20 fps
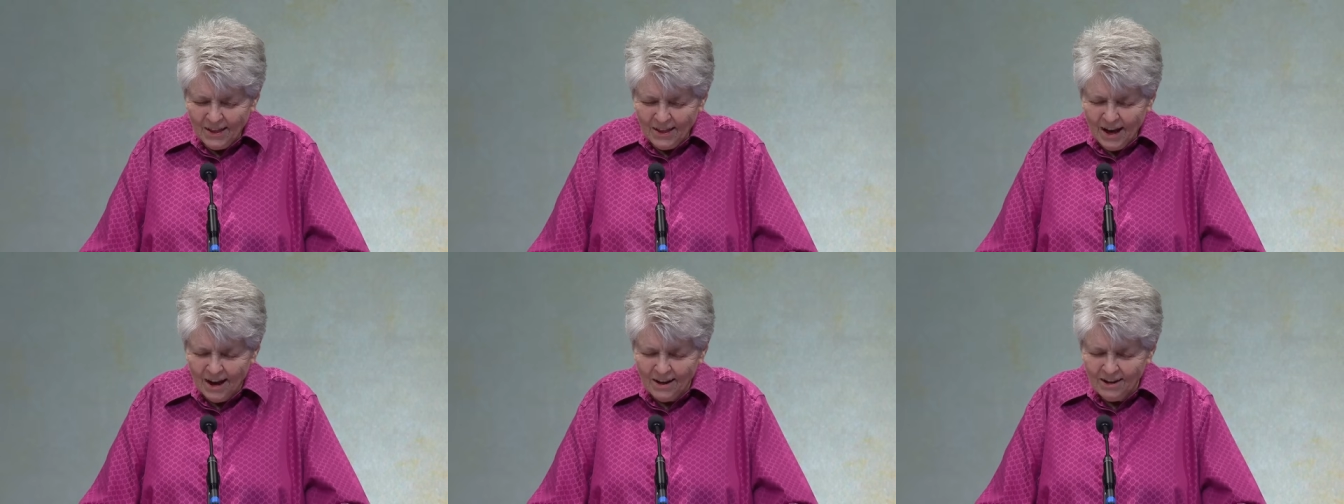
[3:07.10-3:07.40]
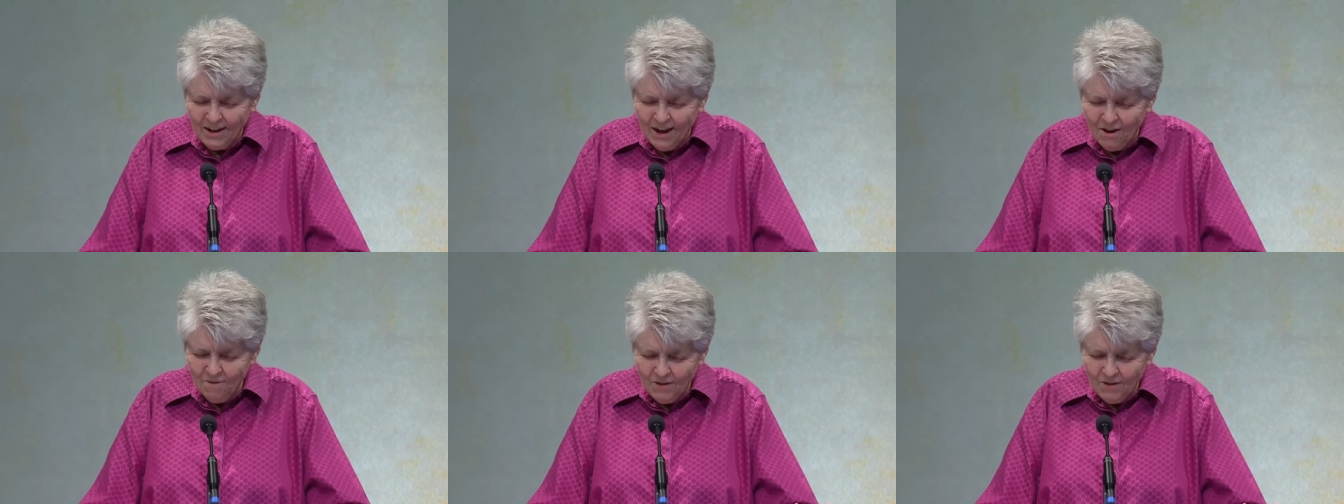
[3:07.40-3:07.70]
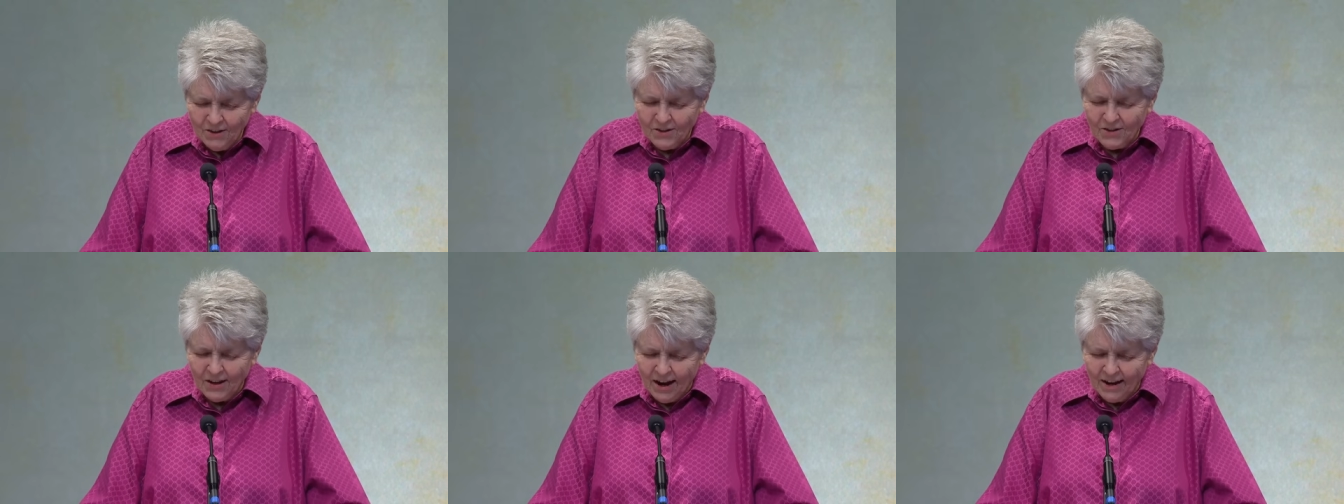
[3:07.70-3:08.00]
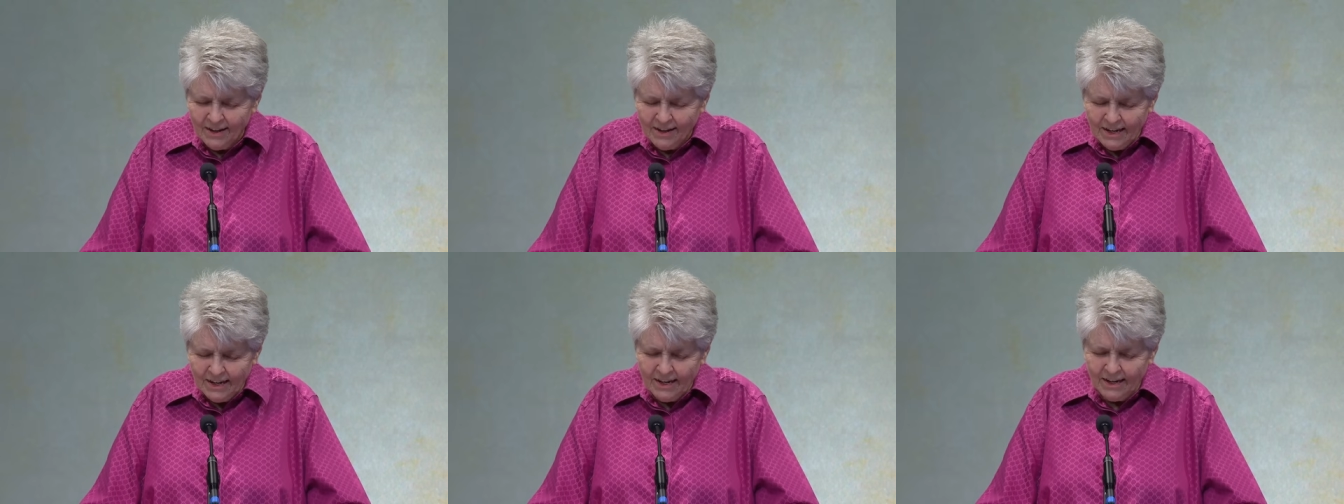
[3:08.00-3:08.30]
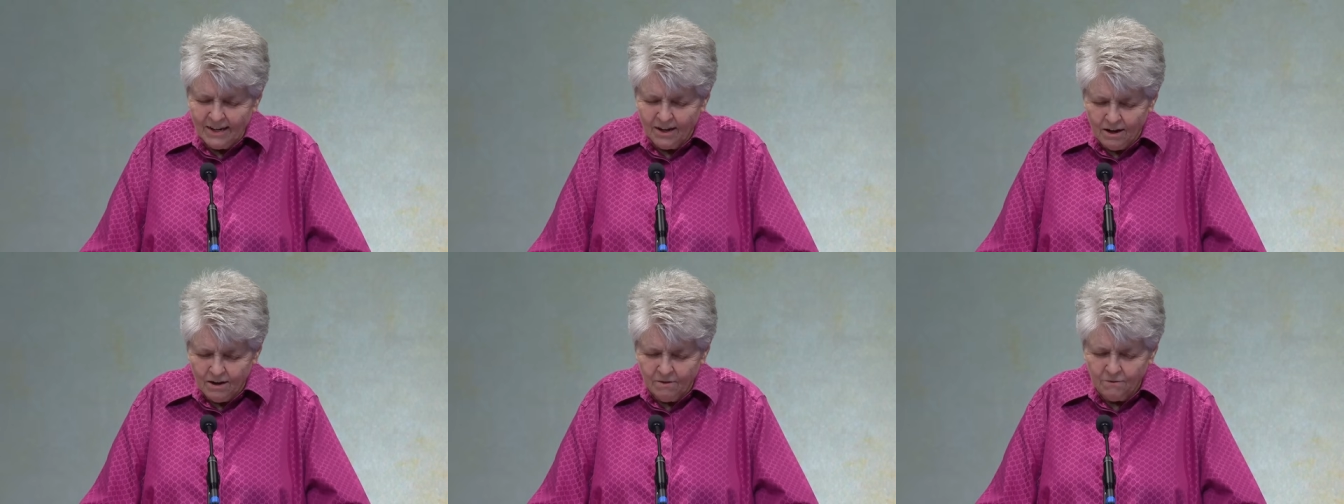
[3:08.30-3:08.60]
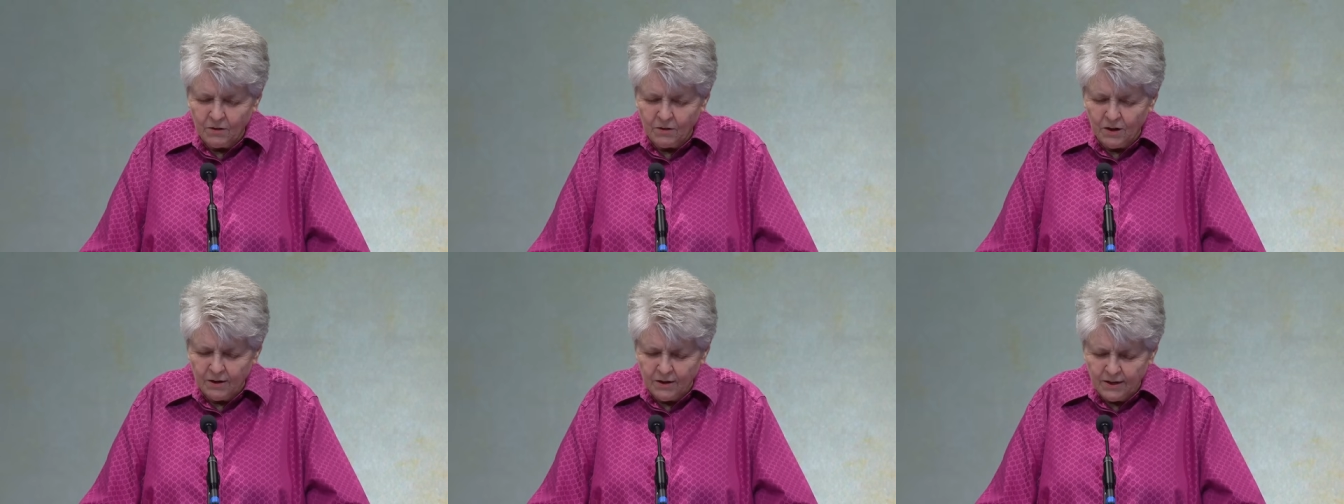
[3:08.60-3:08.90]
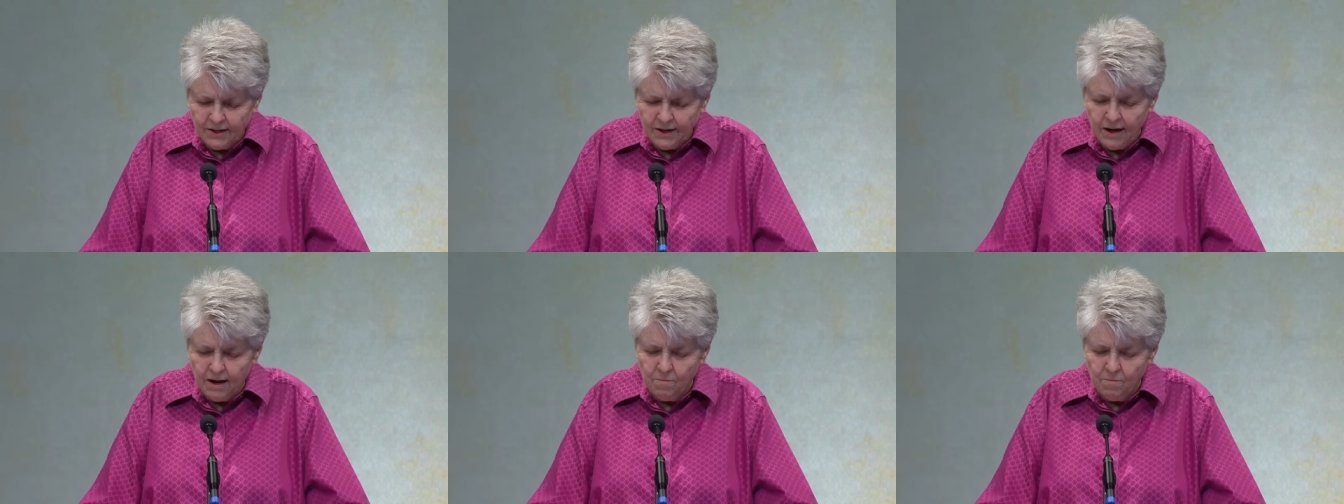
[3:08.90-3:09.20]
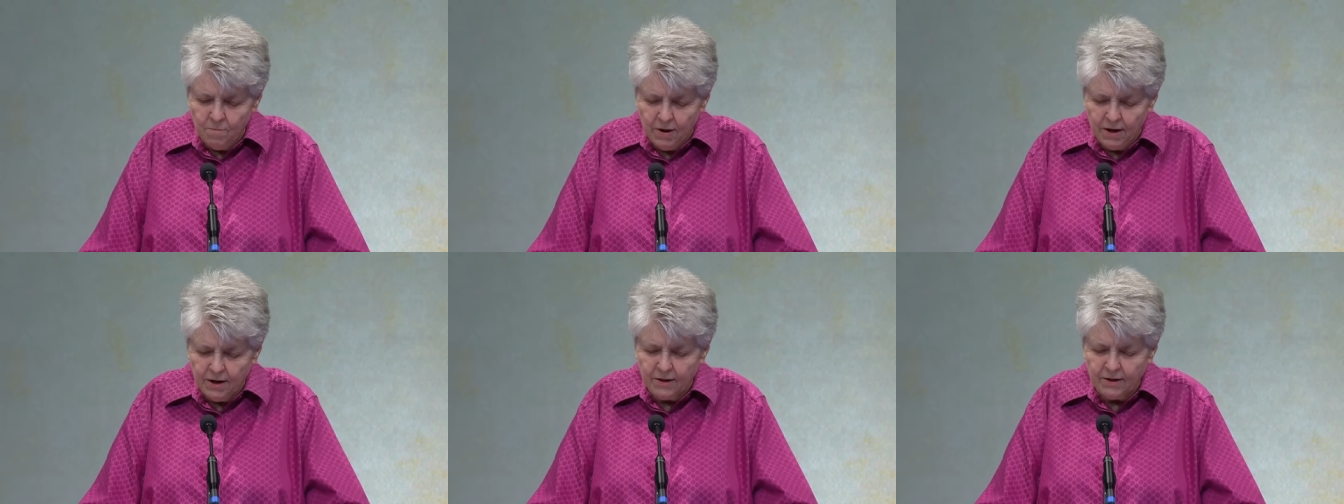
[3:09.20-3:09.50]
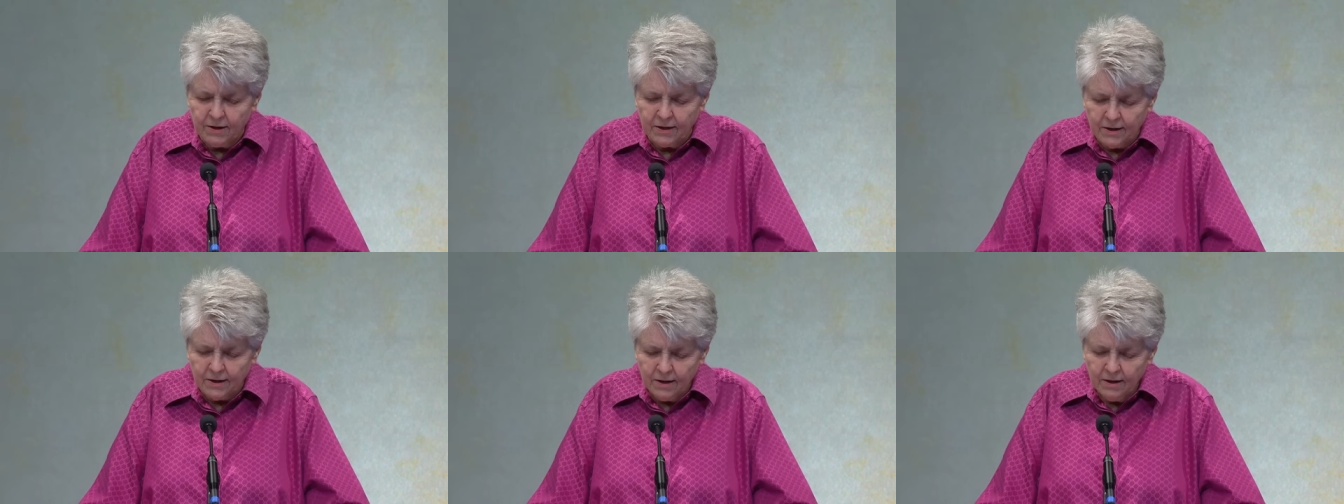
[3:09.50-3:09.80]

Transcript: I love this idea of contentment